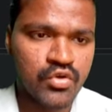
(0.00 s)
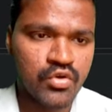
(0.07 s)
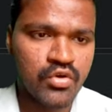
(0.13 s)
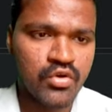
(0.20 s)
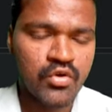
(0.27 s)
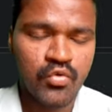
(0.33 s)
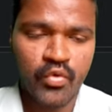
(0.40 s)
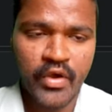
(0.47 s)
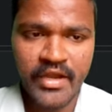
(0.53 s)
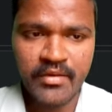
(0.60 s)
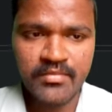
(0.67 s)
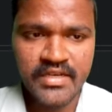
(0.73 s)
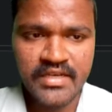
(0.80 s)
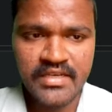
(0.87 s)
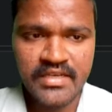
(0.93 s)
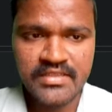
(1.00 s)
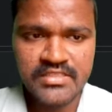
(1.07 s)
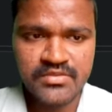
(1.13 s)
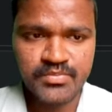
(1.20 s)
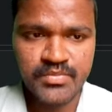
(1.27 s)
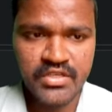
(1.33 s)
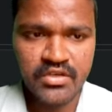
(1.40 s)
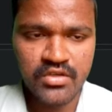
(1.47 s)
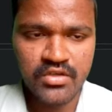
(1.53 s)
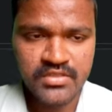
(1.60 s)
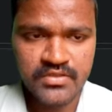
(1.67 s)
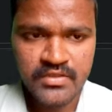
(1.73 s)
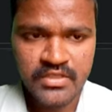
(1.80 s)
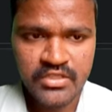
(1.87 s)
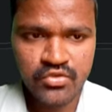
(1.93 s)
So why I am telling this?
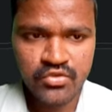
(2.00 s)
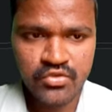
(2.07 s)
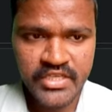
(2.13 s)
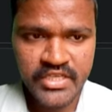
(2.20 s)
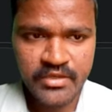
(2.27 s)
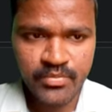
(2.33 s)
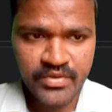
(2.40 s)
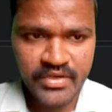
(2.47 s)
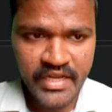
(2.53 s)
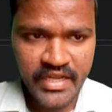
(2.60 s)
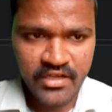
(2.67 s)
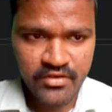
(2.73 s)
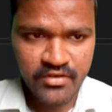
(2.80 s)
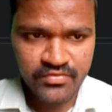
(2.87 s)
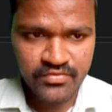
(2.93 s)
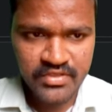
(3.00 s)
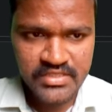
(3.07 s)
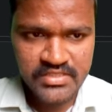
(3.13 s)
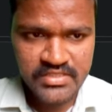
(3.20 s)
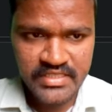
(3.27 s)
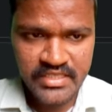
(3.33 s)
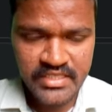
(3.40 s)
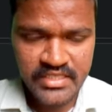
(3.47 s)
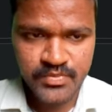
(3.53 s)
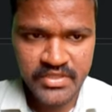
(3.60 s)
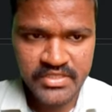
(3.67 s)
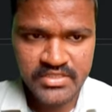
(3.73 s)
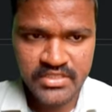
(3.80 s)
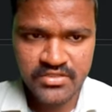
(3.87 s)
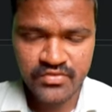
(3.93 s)
Because to keep track of these inner
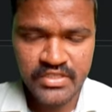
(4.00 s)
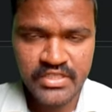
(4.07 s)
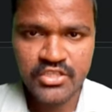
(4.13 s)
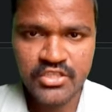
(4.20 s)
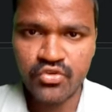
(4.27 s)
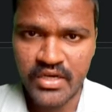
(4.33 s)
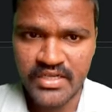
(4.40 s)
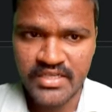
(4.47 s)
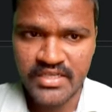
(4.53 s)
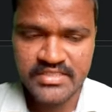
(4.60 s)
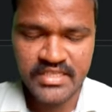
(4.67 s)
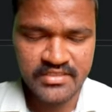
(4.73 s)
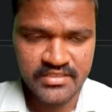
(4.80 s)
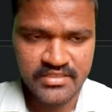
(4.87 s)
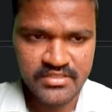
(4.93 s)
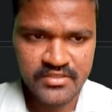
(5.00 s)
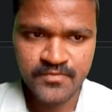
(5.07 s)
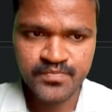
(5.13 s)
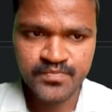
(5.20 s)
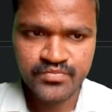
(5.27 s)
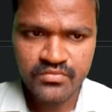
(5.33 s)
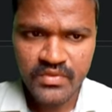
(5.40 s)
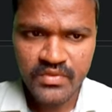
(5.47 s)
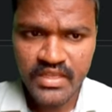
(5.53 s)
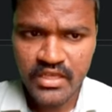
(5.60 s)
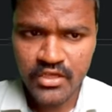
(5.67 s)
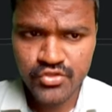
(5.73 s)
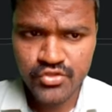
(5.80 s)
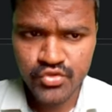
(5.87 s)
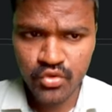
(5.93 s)
spaces, we need to understand this.
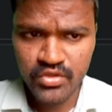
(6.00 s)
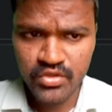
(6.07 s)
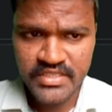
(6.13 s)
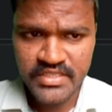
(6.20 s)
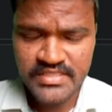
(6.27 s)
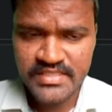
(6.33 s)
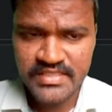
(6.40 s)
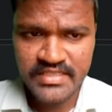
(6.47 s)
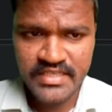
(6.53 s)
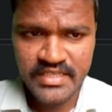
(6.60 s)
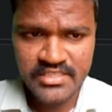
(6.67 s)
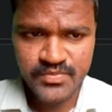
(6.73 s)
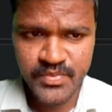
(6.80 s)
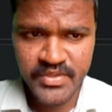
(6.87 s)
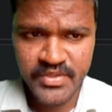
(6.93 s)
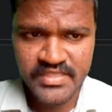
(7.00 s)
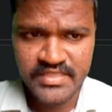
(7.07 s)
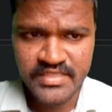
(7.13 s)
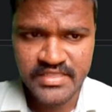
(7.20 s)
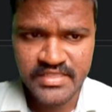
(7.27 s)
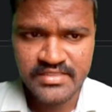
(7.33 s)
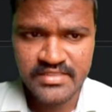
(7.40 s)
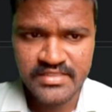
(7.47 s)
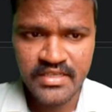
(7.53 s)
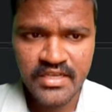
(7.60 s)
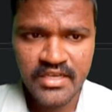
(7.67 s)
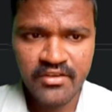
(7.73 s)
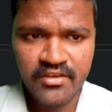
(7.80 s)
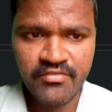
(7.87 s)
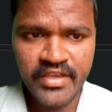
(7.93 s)
So these inner spaces,
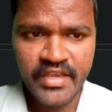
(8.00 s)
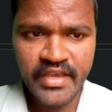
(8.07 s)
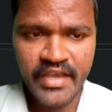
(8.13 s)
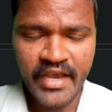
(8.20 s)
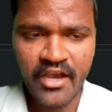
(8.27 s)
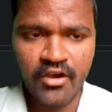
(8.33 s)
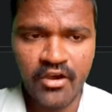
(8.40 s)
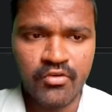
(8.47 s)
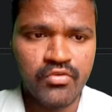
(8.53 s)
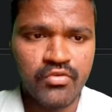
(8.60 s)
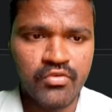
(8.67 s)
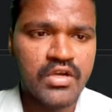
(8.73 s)
we have